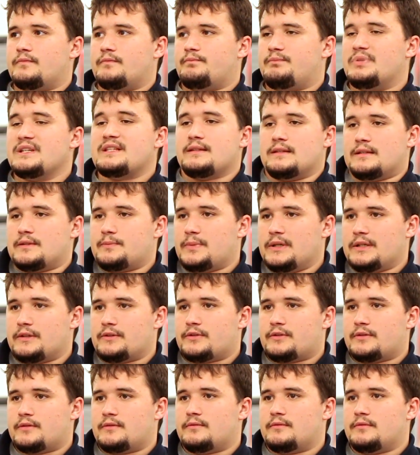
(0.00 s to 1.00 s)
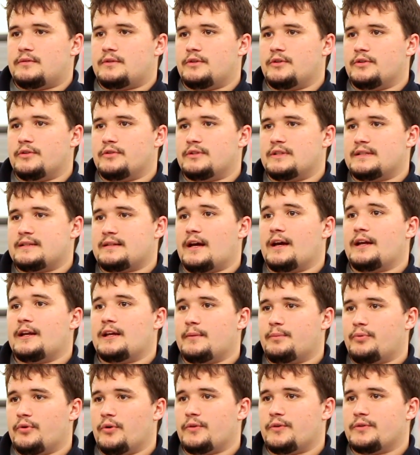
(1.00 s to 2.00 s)
business pitch. You're
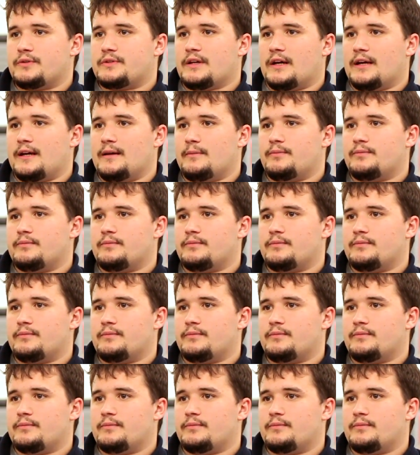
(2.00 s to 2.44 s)
designing a prototype